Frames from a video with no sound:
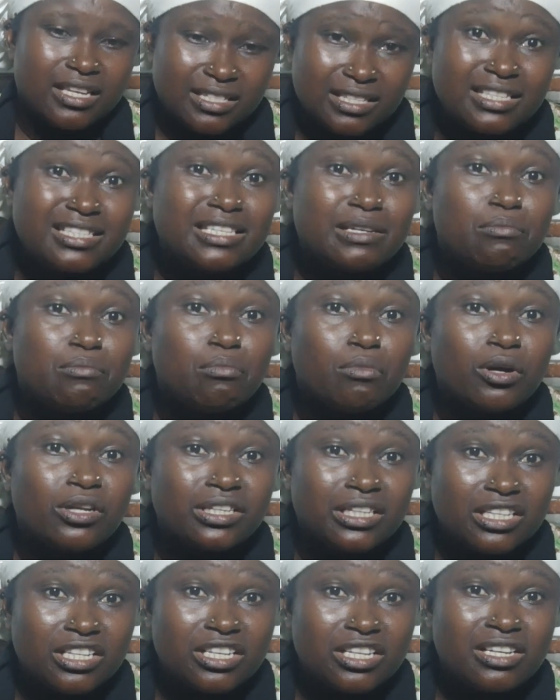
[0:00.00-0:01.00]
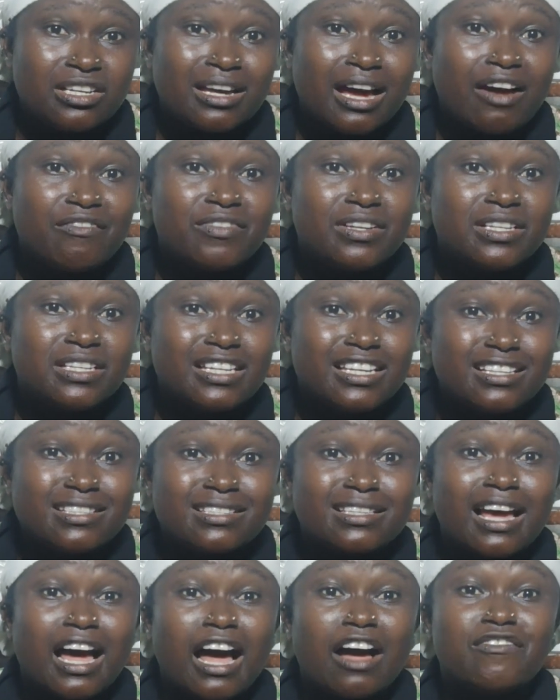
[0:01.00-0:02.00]
Is it in money, having
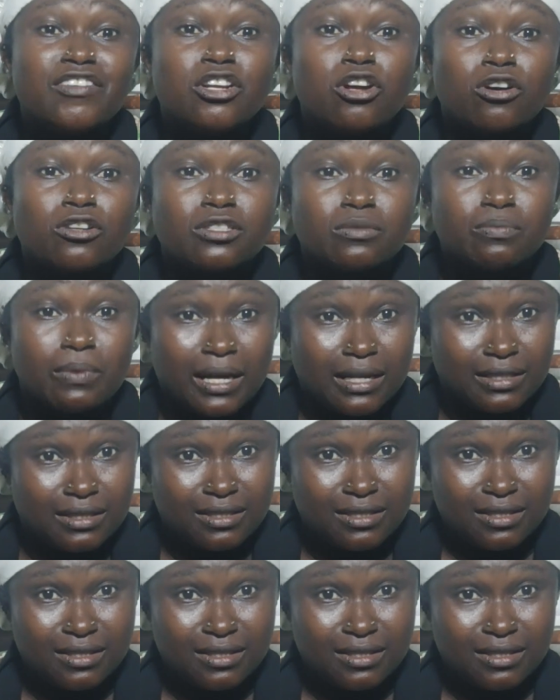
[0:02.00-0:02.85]
kids, having husband,